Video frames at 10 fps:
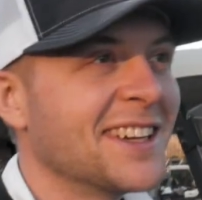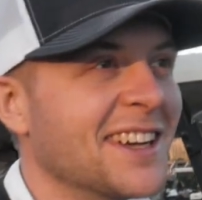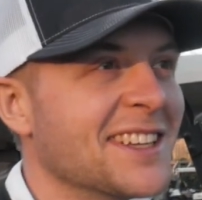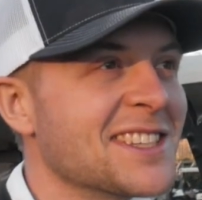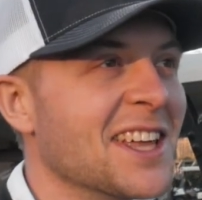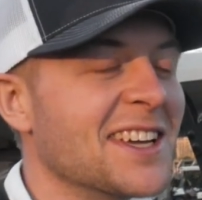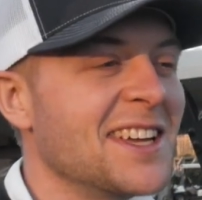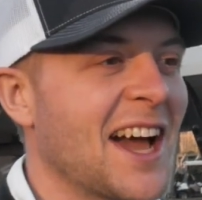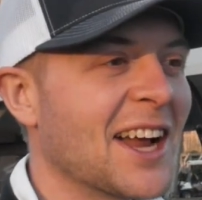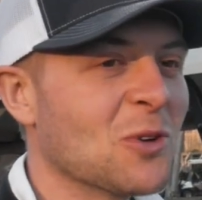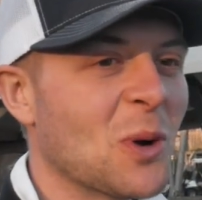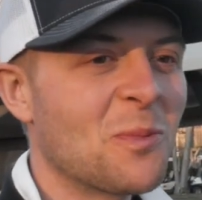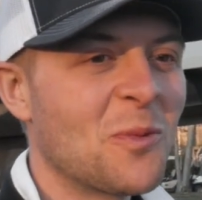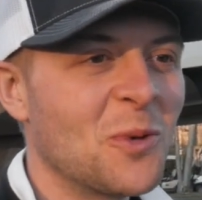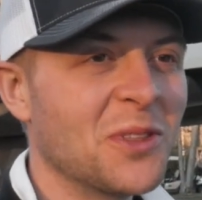It's lucky I grew up
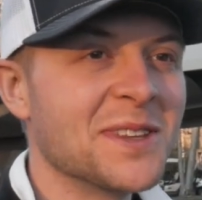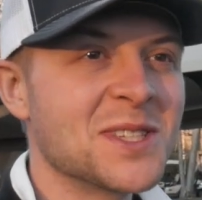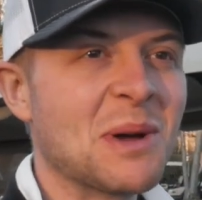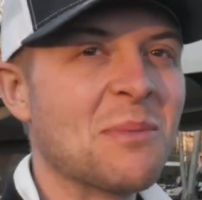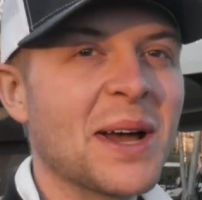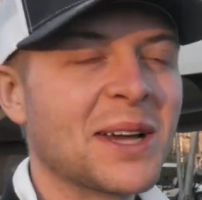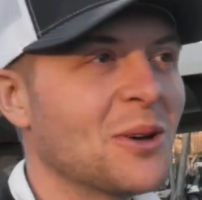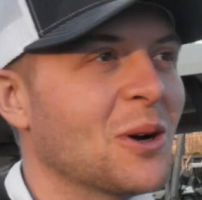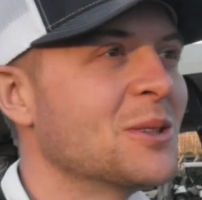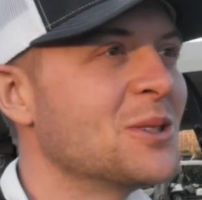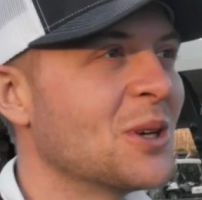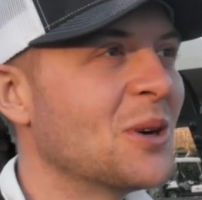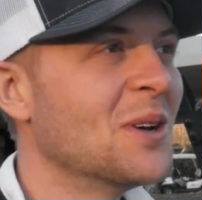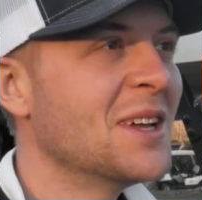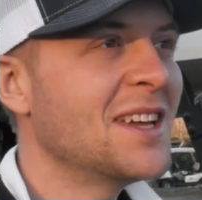with this in my backyard,
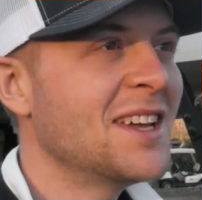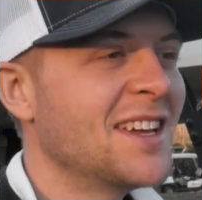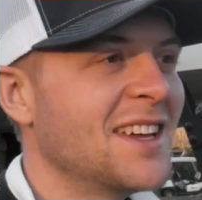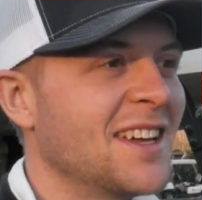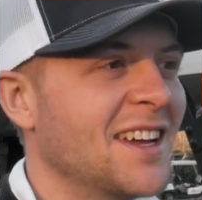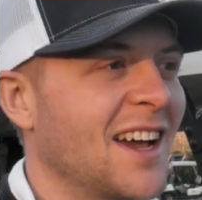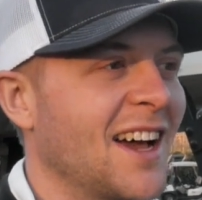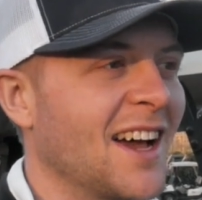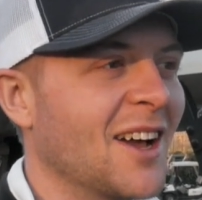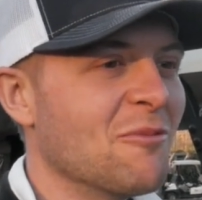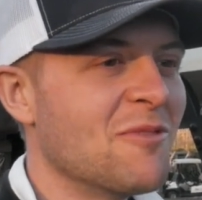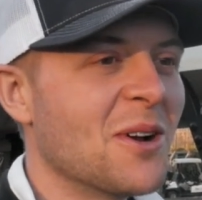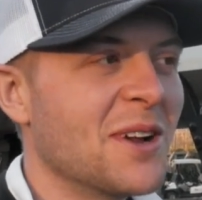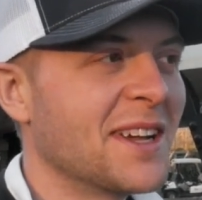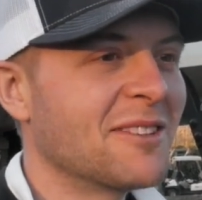so
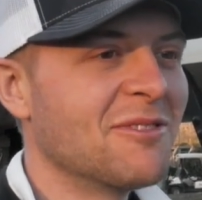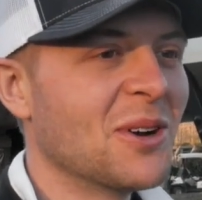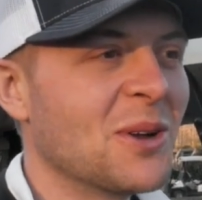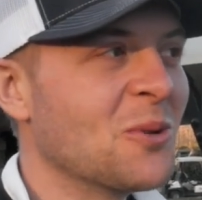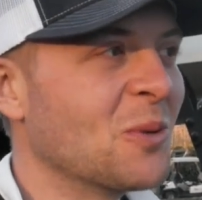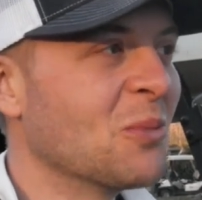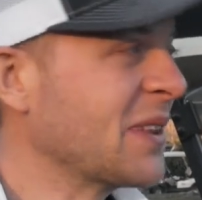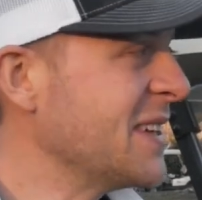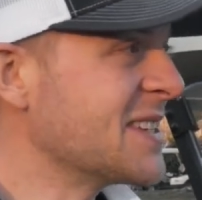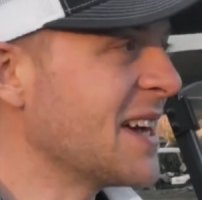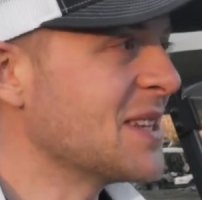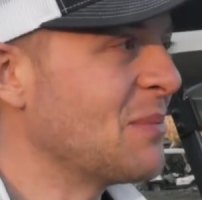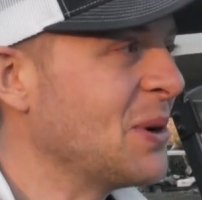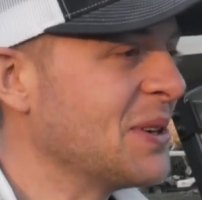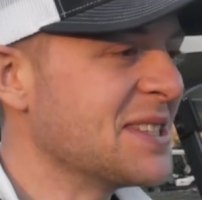very, very cool to bring these guys
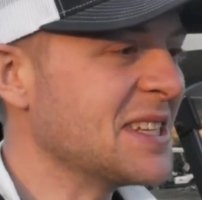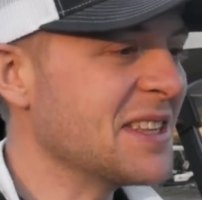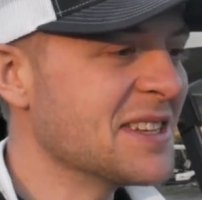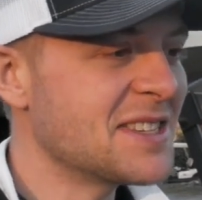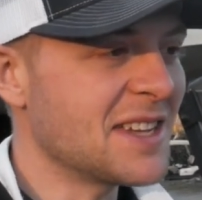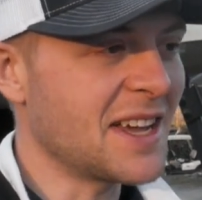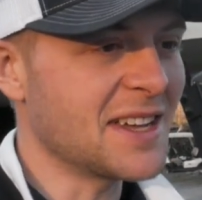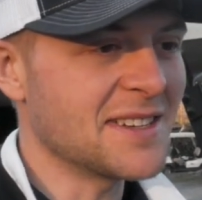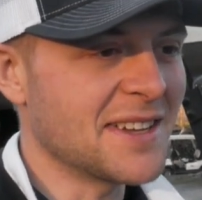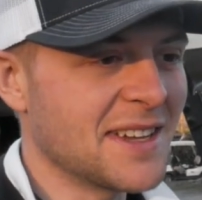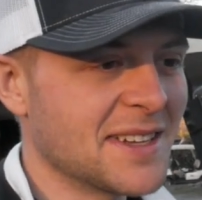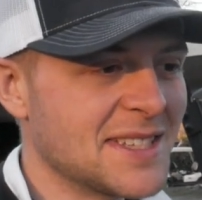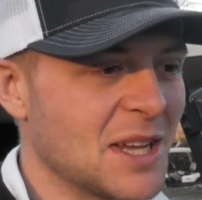up here to see this and see